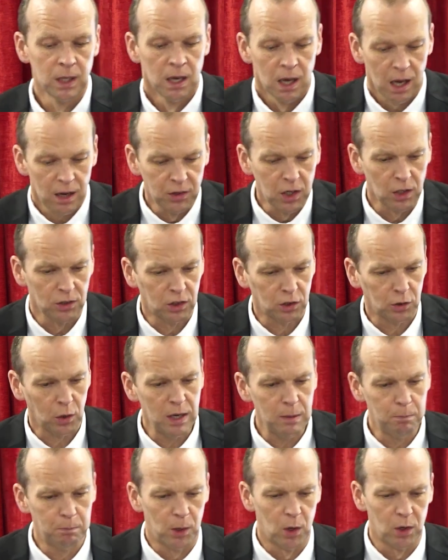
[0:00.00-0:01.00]
I've got
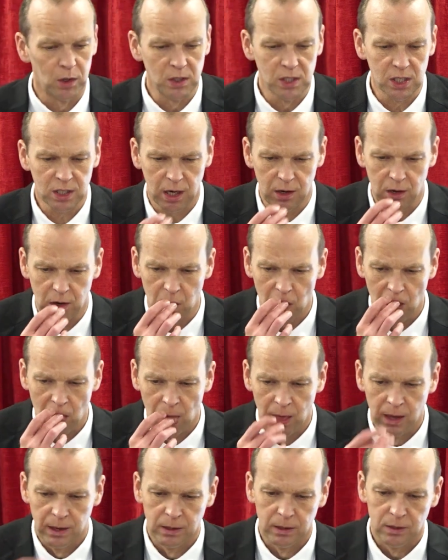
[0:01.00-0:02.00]
three points here
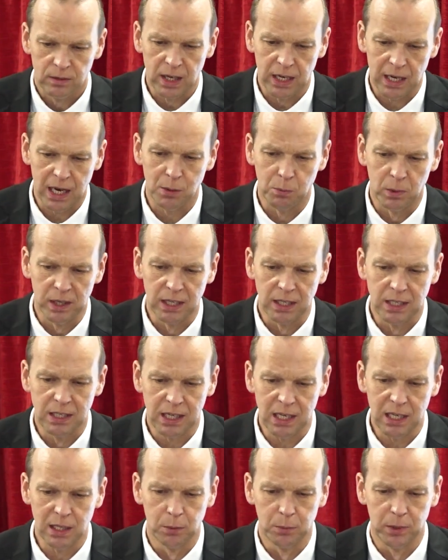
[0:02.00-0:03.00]
that I want to
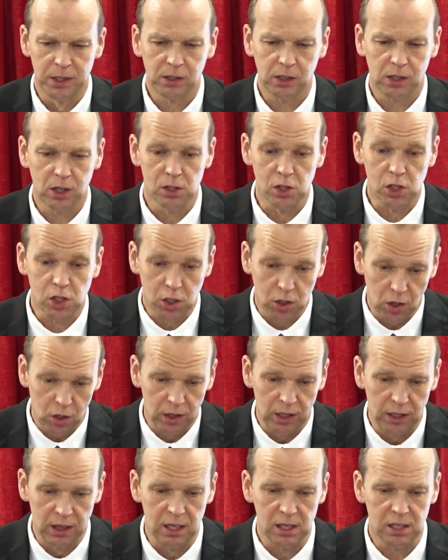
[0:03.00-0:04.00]
deal with
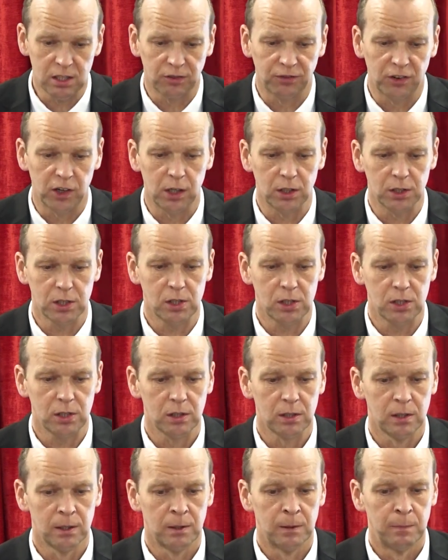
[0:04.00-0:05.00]
concerning this verse
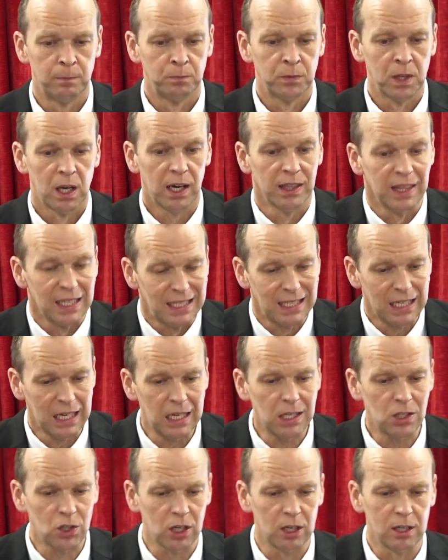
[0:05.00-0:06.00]
and the
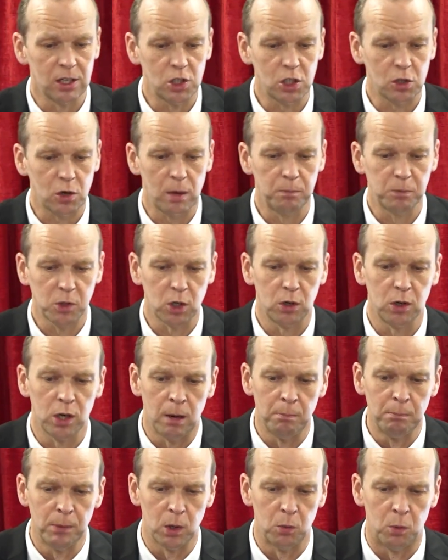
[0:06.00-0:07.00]
teaching of Scripture.
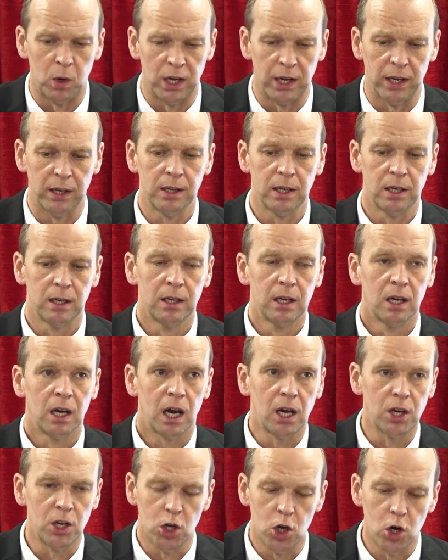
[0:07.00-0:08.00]
Number one,
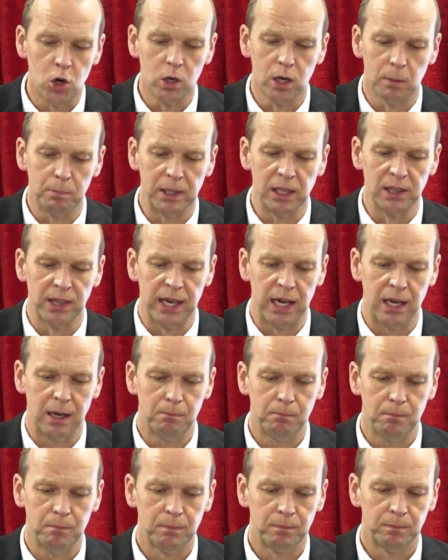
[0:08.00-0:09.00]
a notable
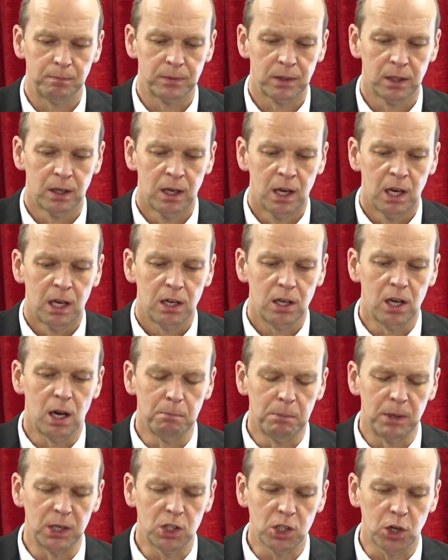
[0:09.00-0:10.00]
name.
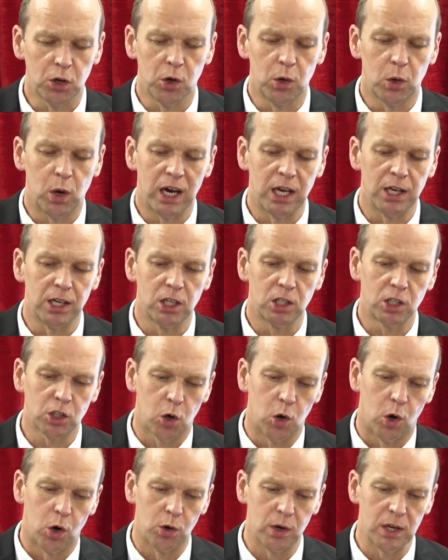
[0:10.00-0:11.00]
Number two, a
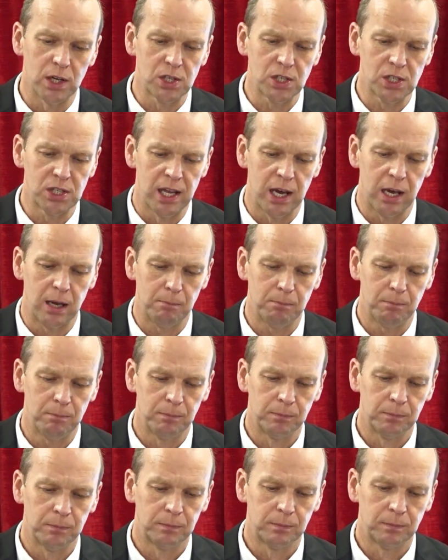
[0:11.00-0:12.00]
notorious name.
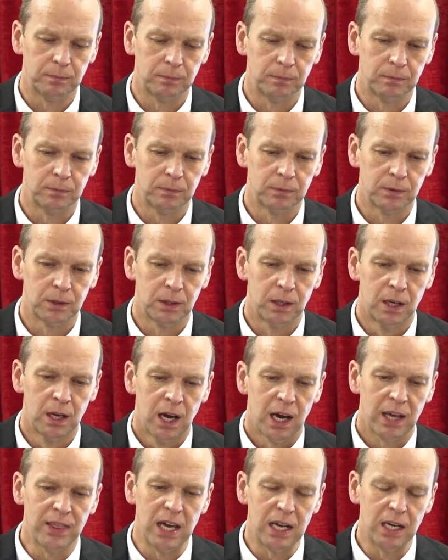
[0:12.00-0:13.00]

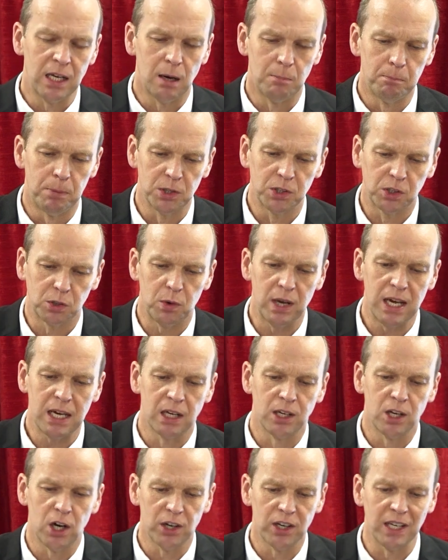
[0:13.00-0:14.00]
And then number three, a
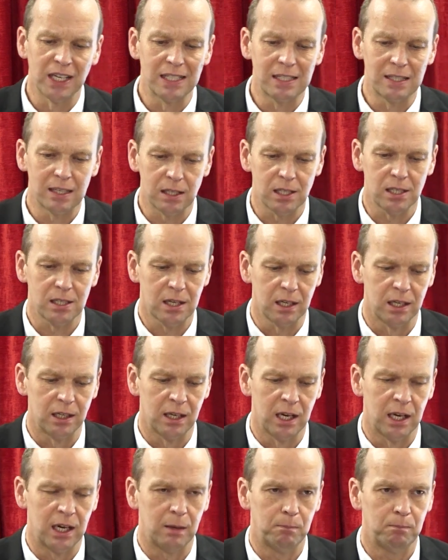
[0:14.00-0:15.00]
non existent
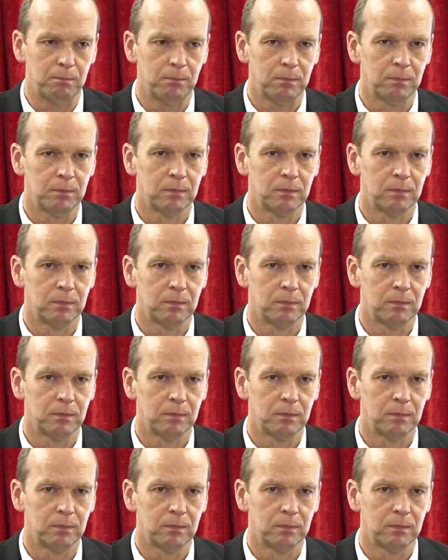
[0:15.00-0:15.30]
name.